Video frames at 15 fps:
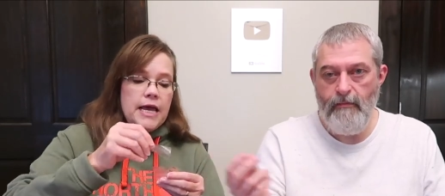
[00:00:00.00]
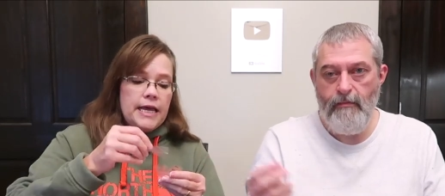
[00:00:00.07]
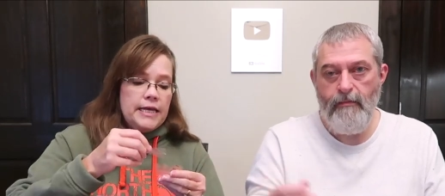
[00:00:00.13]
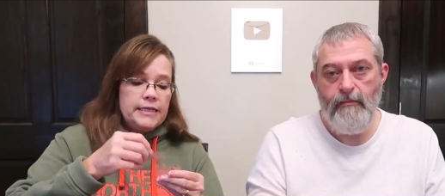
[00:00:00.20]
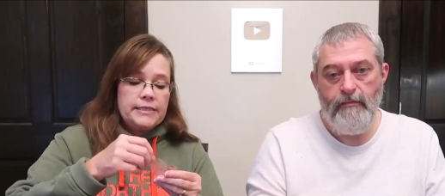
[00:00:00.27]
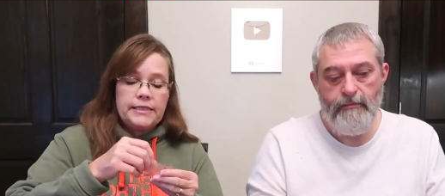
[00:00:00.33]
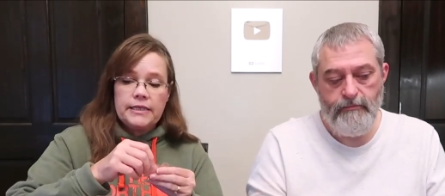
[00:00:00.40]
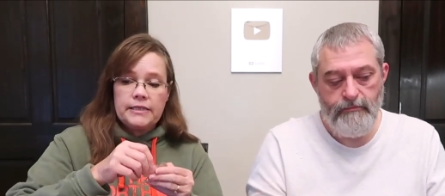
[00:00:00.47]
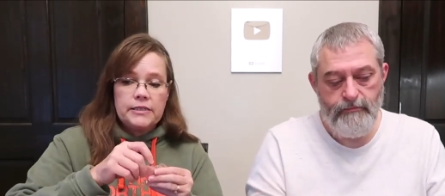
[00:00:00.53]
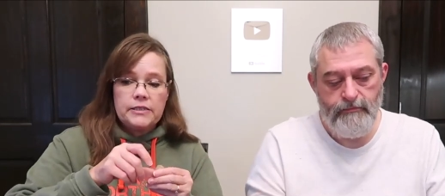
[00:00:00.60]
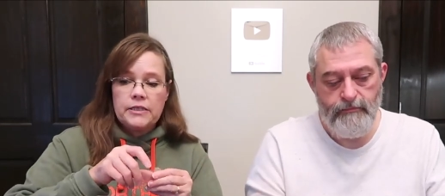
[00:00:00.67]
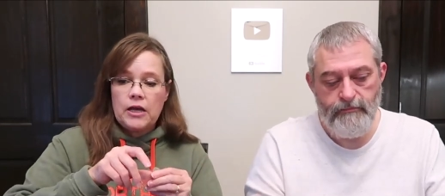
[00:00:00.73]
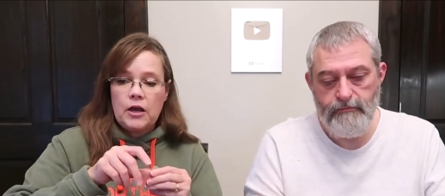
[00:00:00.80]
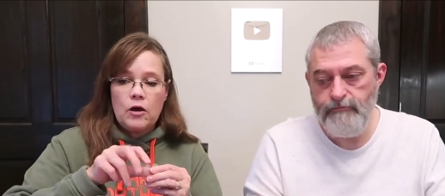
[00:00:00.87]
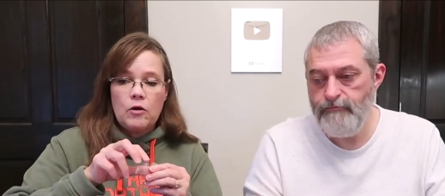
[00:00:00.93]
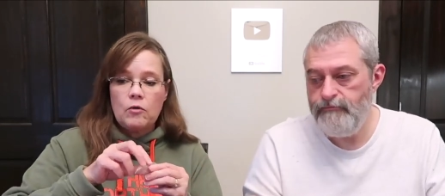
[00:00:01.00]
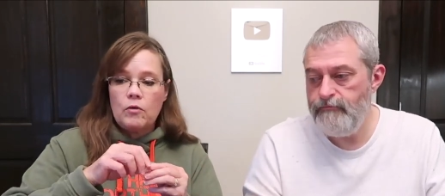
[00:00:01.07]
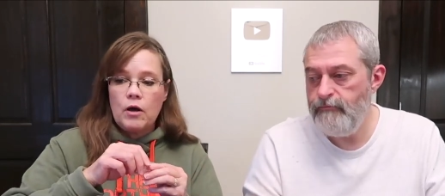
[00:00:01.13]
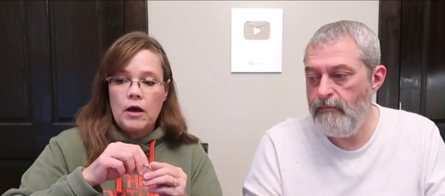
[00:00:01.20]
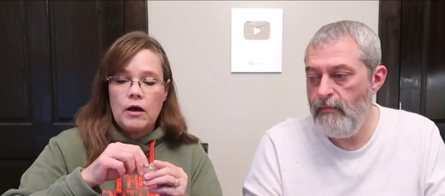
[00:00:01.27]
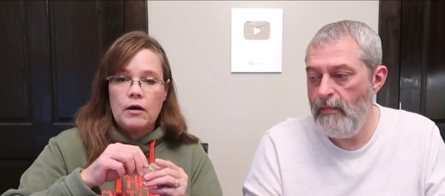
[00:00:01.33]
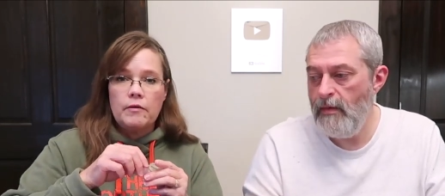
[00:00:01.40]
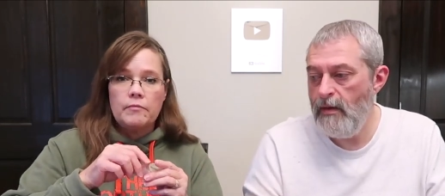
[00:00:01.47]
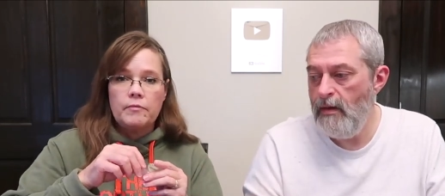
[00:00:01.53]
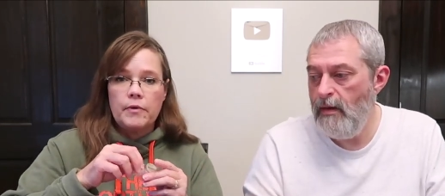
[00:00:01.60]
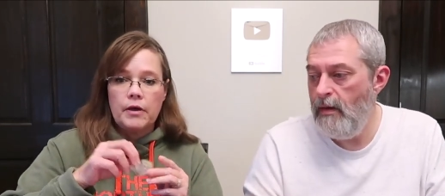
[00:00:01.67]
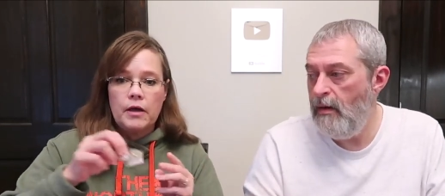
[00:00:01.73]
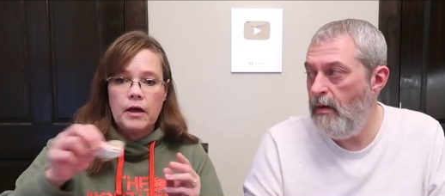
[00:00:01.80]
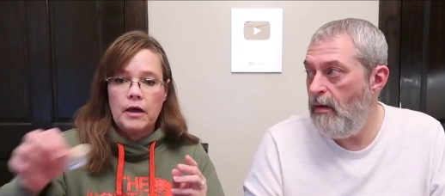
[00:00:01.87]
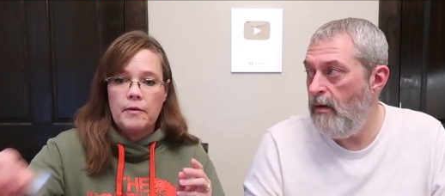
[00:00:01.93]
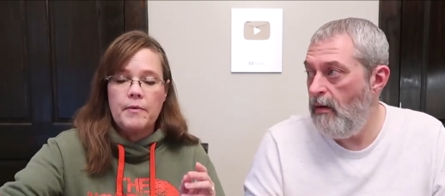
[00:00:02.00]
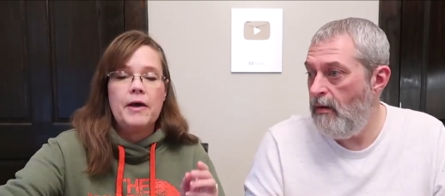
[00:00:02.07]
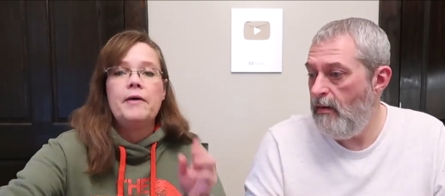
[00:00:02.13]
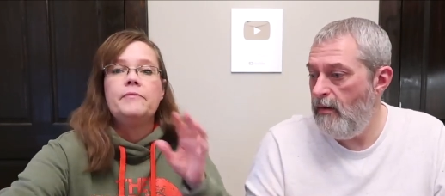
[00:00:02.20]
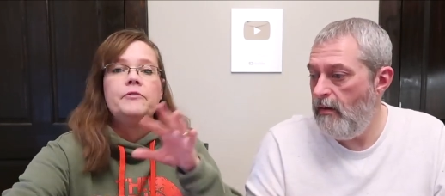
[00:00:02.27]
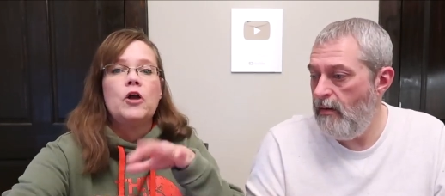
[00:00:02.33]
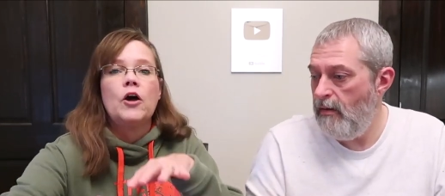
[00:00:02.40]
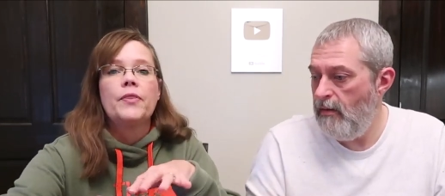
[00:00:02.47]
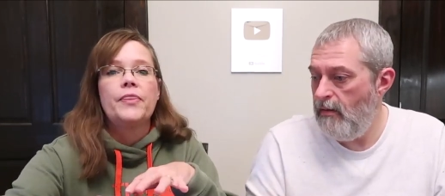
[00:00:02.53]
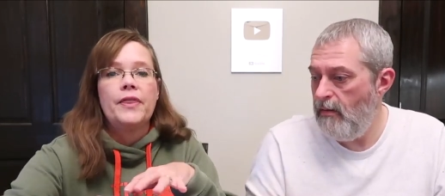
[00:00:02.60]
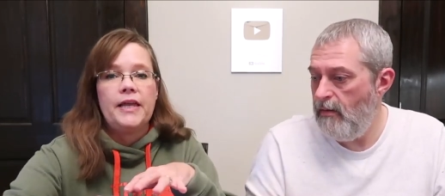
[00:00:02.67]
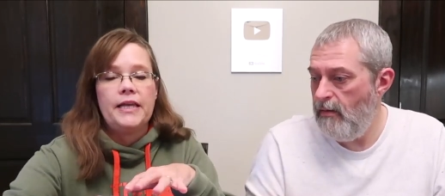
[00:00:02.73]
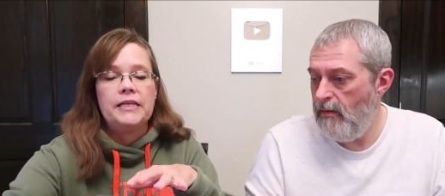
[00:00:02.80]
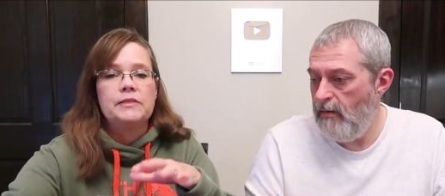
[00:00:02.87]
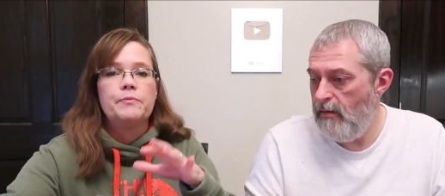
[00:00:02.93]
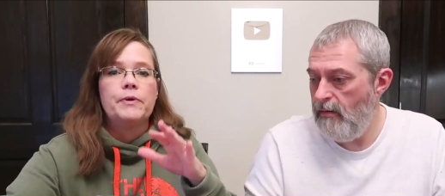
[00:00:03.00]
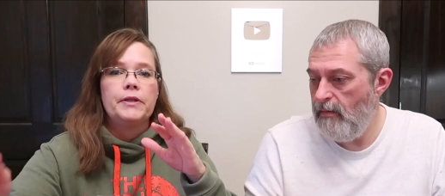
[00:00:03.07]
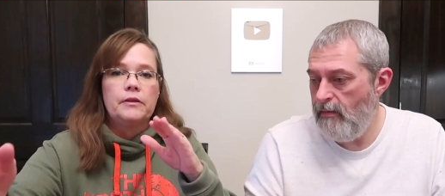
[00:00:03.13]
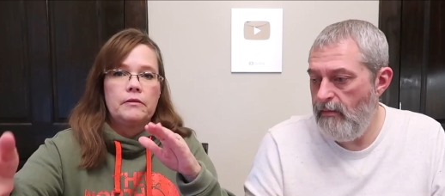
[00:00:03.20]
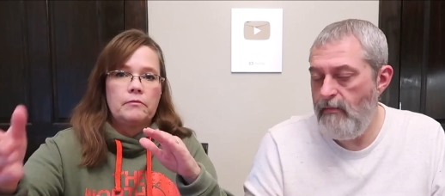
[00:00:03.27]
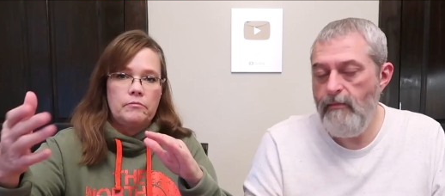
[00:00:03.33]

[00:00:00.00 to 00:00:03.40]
Speaker 1: He said so, uh, uh, uh not these, but